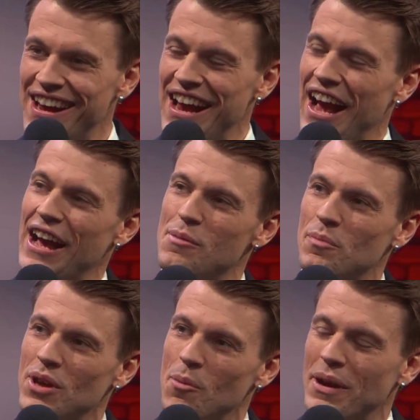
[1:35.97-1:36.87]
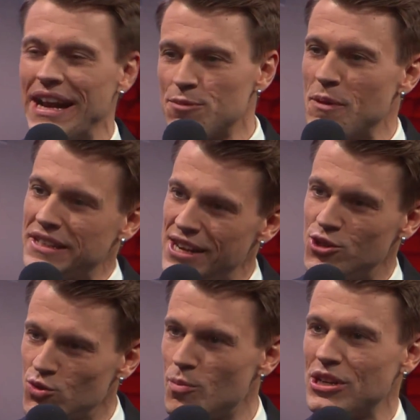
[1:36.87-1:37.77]
But
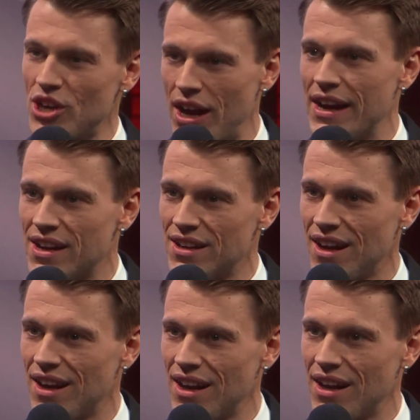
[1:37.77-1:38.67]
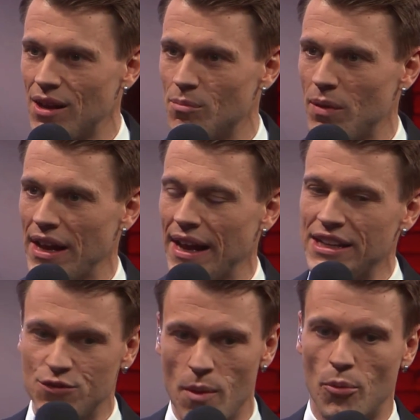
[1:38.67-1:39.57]
expectations were much higher. At least
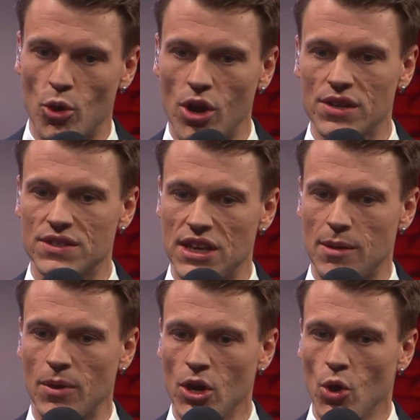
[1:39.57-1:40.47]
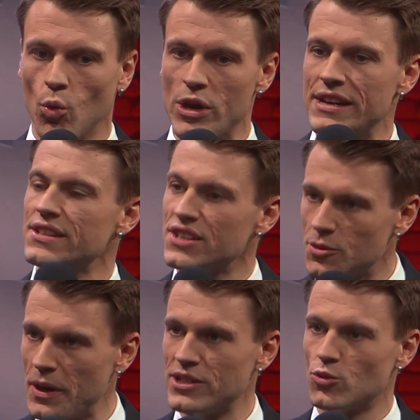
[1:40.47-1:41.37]
from a broadcast team, we had
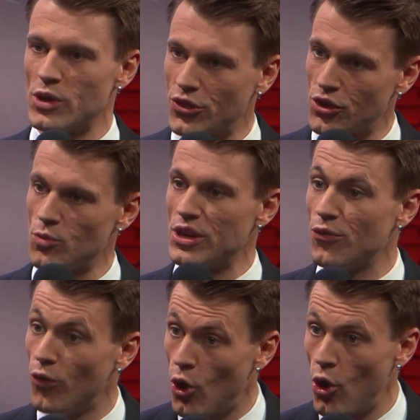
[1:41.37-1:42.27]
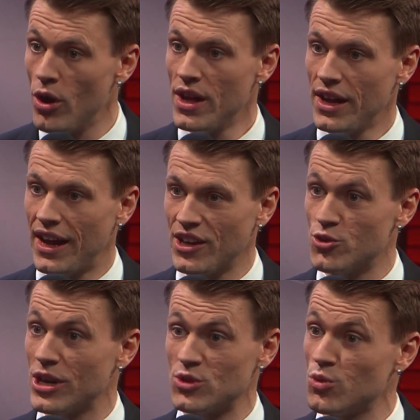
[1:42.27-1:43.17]
anticipated week 3, week 4. You
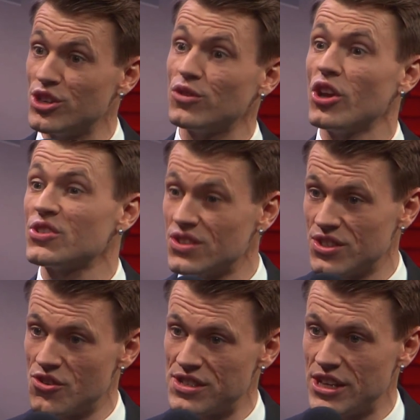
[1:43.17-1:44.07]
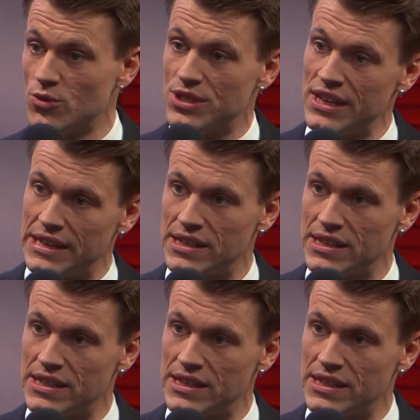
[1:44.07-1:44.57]
guys wouldn't have lost the series that you did.